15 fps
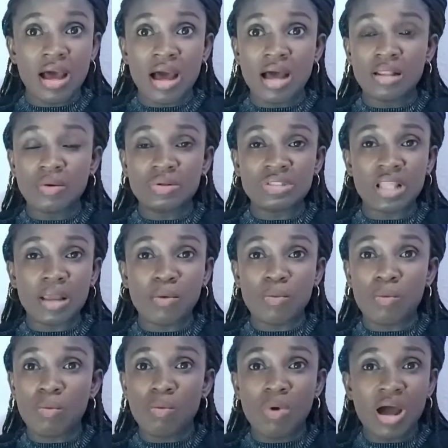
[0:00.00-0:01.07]
And I was like,
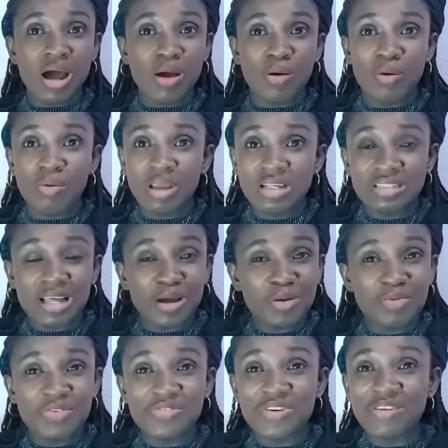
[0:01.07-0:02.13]
wow, where is that
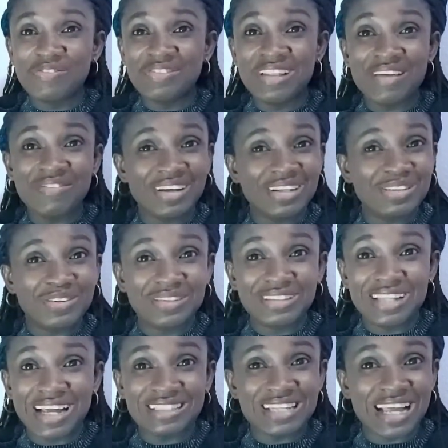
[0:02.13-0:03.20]
coming from? I've never done
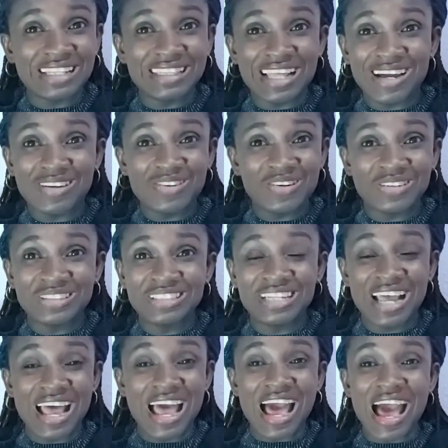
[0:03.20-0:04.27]
that, and thank God
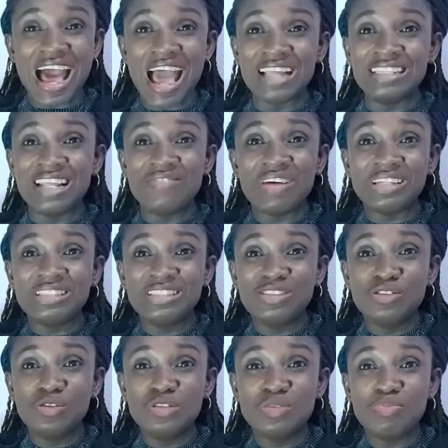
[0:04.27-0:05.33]
I never
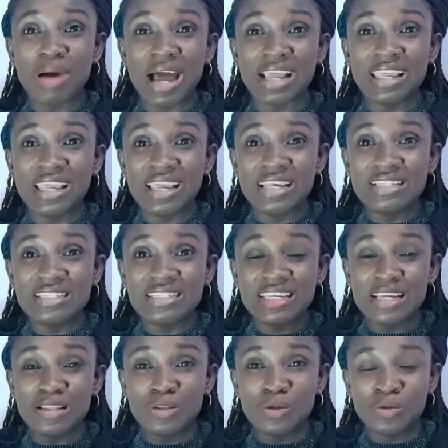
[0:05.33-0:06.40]
did those bargains
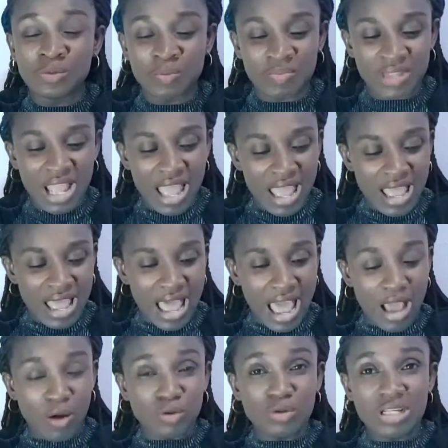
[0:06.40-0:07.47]
alone.
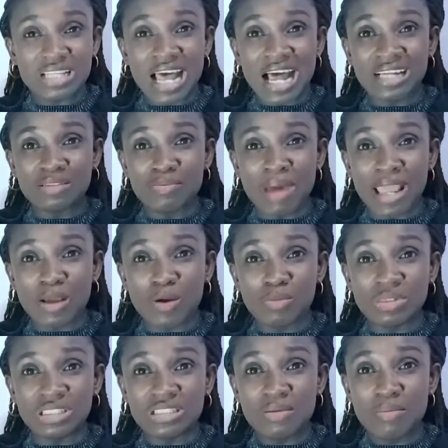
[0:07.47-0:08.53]
I always had my
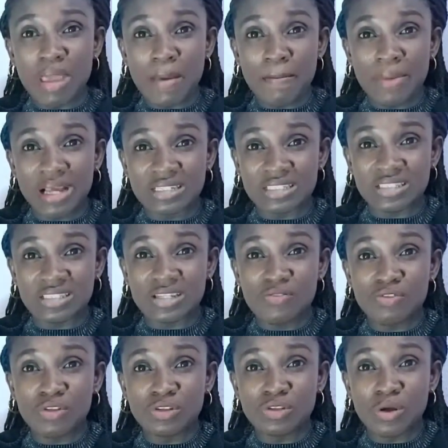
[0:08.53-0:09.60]
committee members,
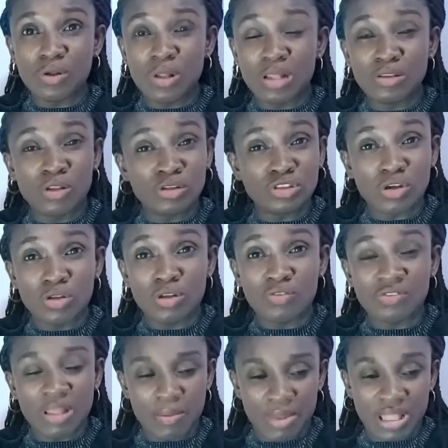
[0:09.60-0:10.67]
if not all of
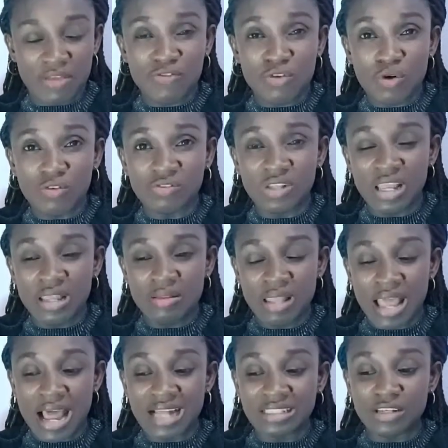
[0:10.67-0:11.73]
them, but a few of them,
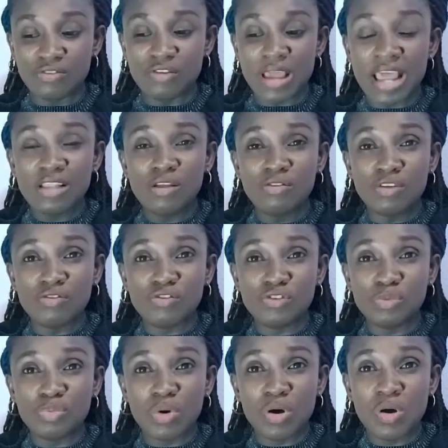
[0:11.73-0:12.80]
and the head of the
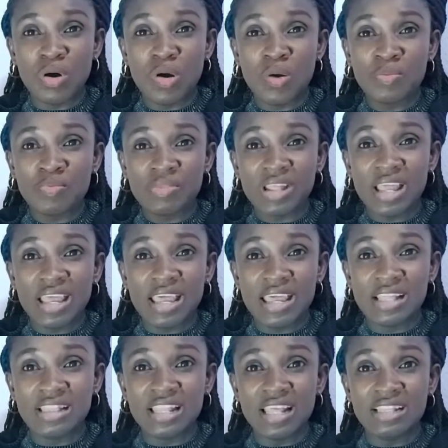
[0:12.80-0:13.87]
football
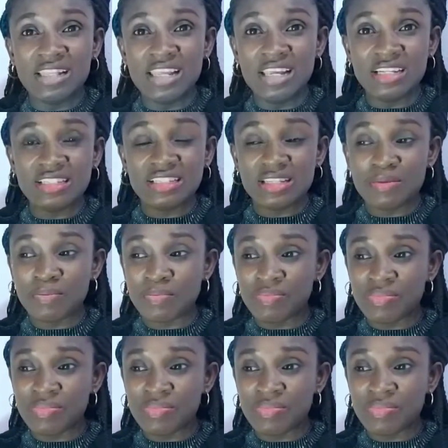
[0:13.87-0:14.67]
league team,